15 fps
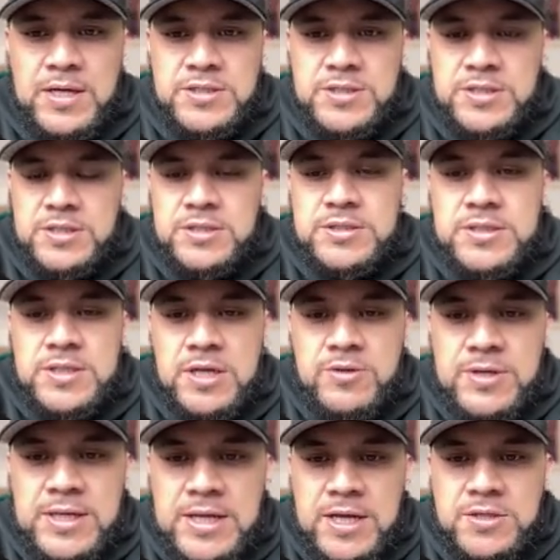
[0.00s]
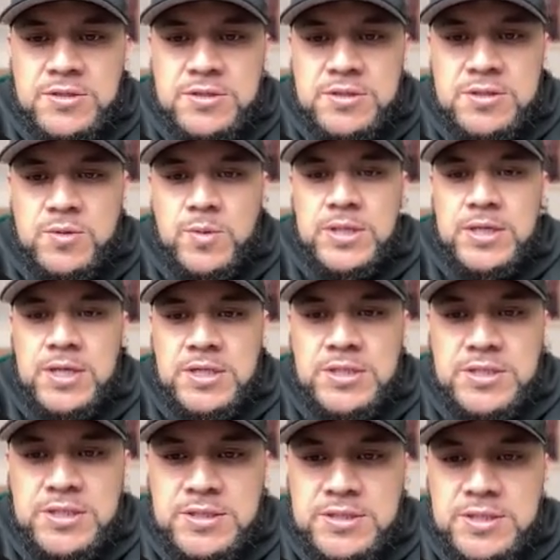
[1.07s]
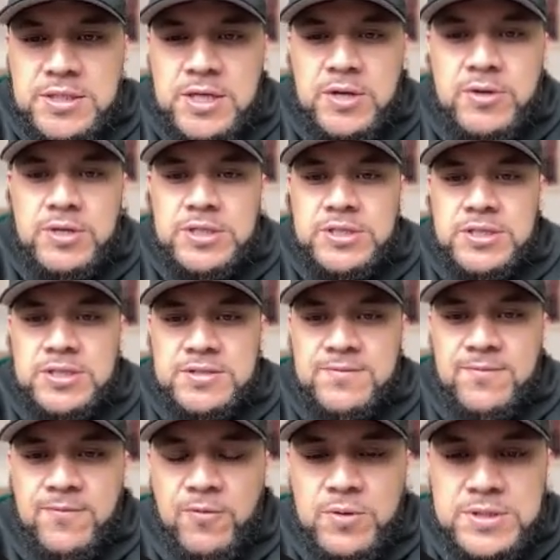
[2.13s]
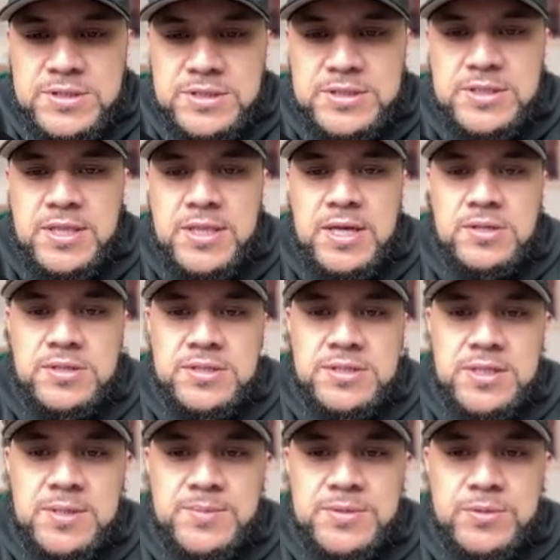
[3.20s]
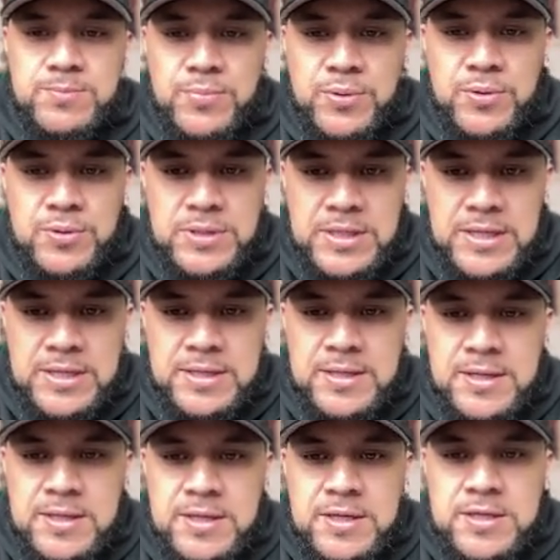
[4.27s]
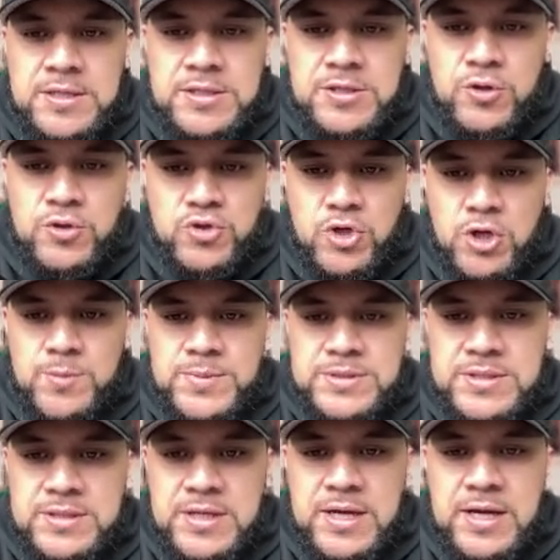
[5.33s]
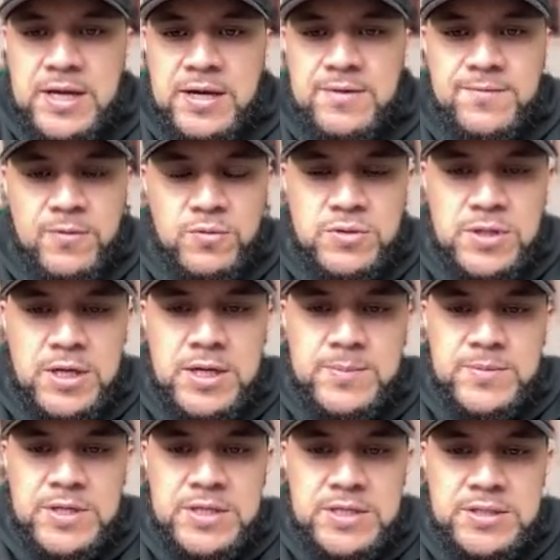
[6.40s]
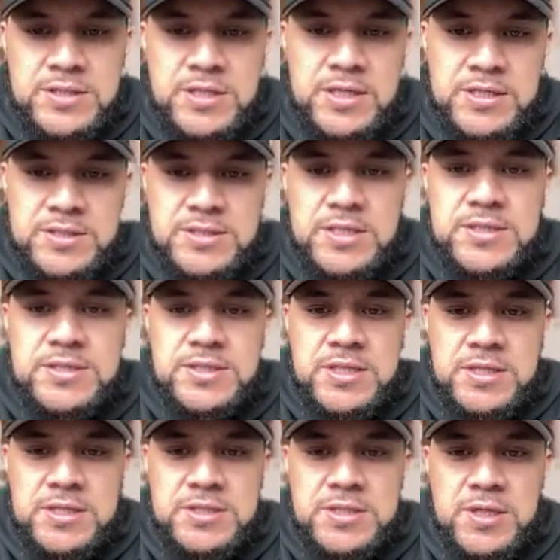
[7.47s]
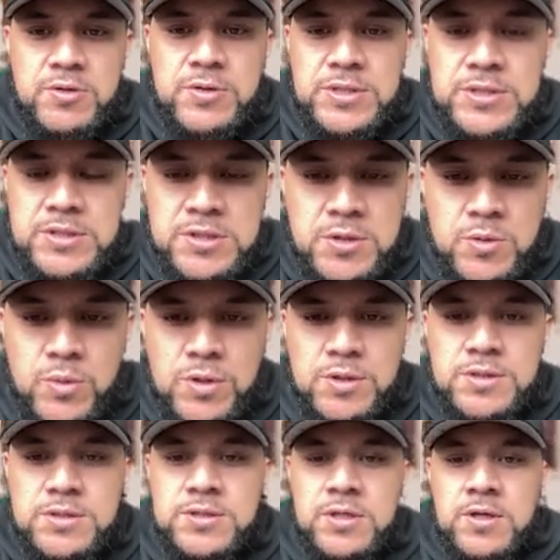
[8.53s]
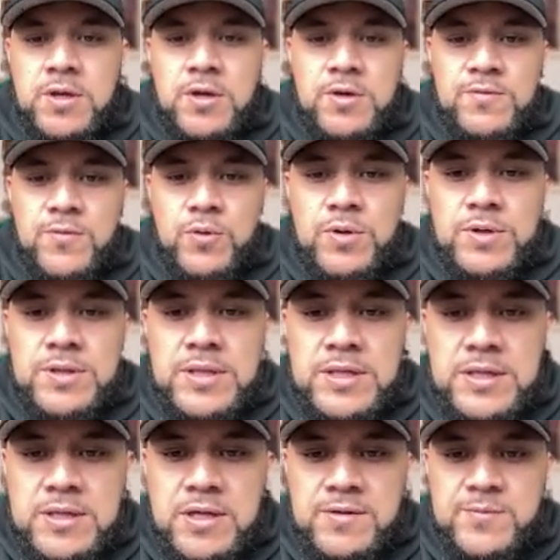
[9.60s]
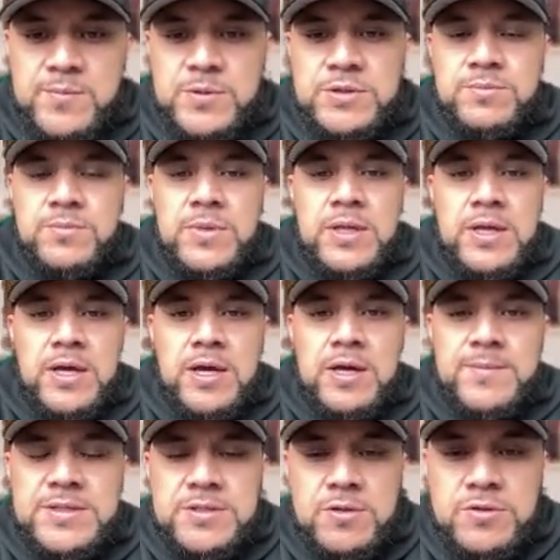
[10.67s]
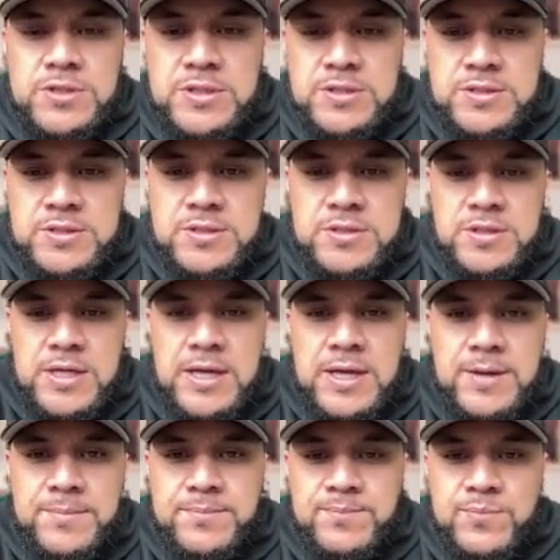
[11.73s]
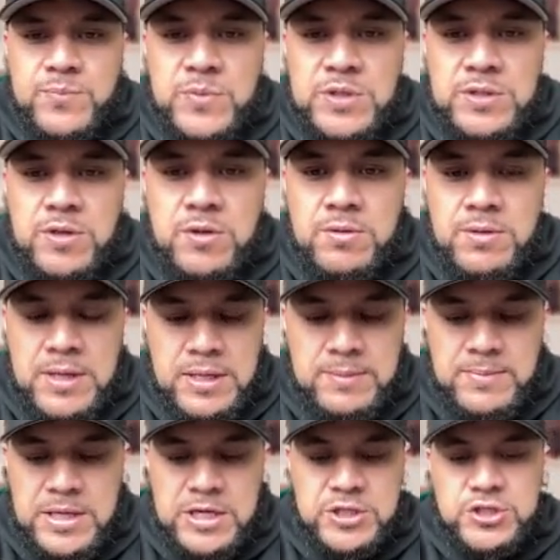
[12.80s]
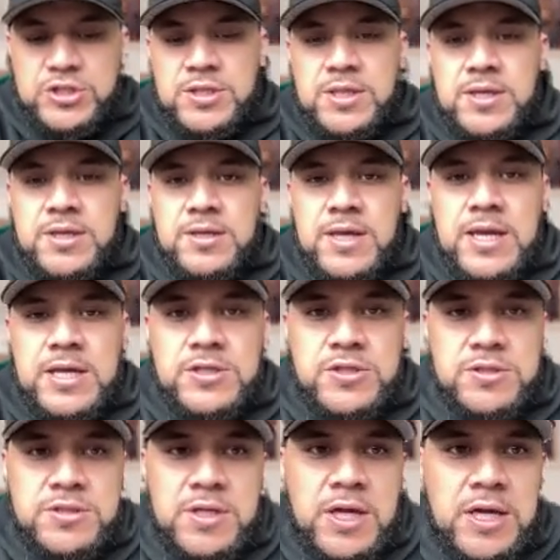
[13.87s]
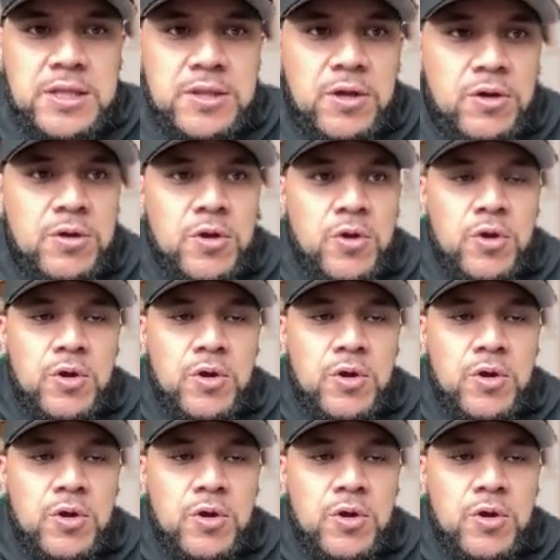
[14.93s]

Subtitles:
She's currently 120 kgs. Currently, she does 4 to 6,000 steps per day. Her job is full time and it is sedentary. She works for the government, and so she's a manager there, and she's a lot